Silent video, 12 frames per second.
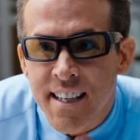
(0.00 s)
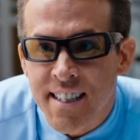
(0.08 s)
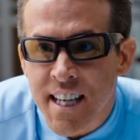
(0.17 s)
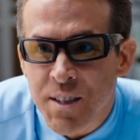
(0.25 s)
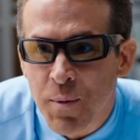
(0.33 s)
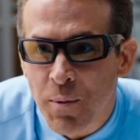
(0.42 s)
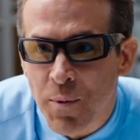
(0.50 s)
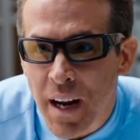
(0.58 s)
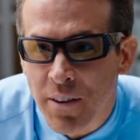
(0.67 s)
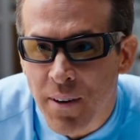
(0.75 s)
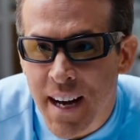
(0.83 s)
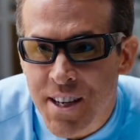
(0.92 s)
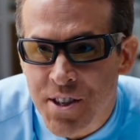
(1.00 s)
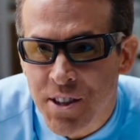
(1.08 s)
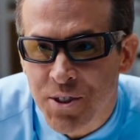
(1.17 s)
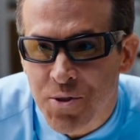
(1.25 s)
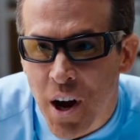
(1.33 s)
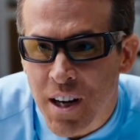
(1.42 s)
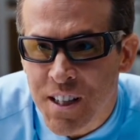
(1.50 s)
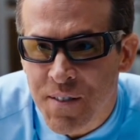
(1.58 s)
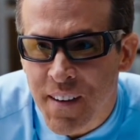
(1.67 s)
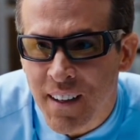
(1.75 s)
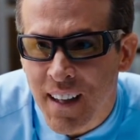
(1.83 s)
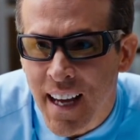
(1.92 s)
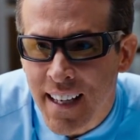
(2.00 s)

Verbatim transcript: Is this what recreational drugs feel